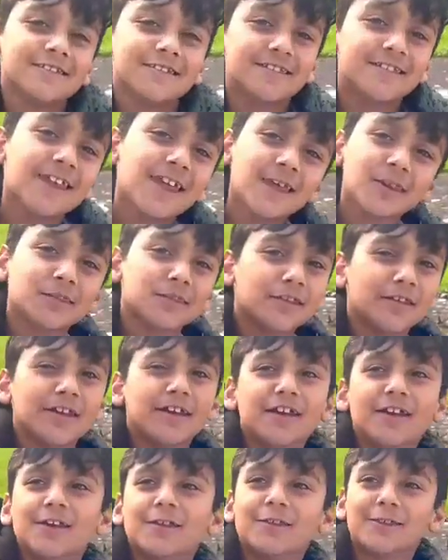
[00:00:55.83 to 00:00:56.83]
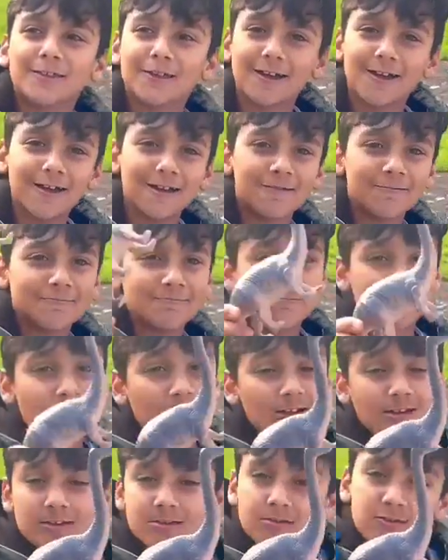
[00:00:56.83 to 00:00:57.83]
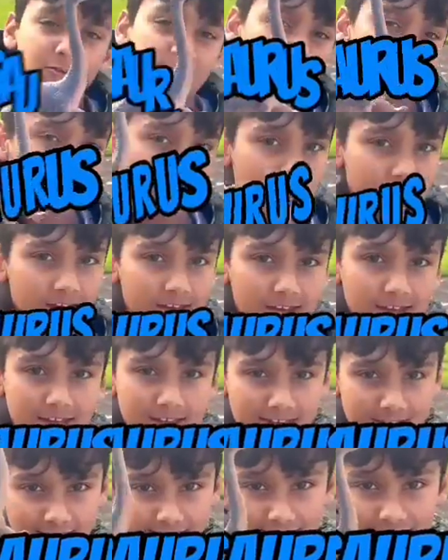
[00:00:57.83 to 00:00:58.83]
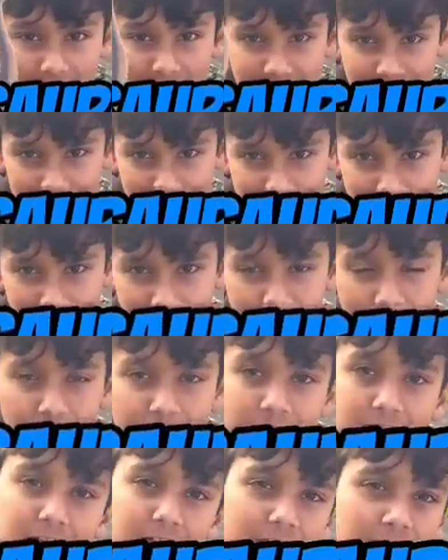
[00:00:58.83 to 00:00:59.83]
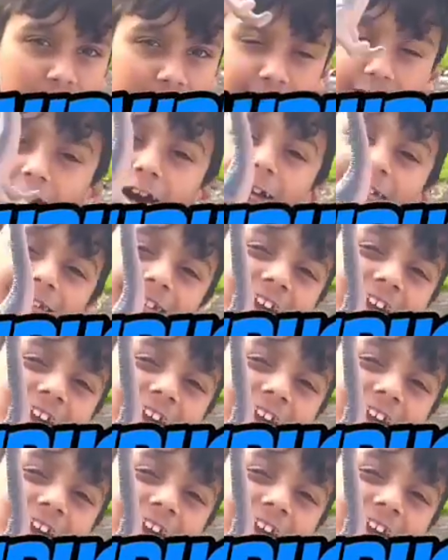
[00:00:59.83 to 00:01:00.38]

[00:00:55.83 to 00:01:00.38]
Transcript: This is a brachiosaurus and it has a long